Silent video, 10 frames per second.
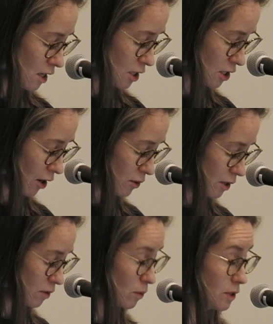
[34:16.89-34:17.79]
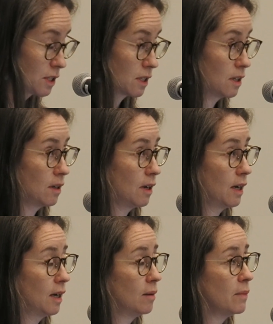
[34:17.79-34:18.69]
So it was
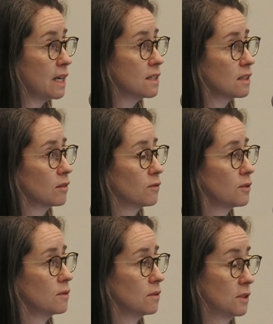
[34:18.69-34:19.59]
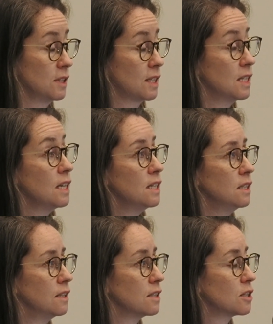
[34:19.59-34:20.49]
amazing to
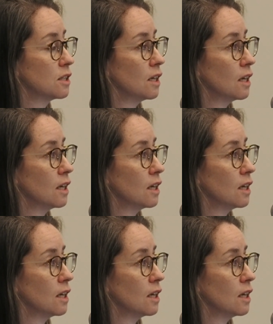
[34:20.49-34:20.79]
see this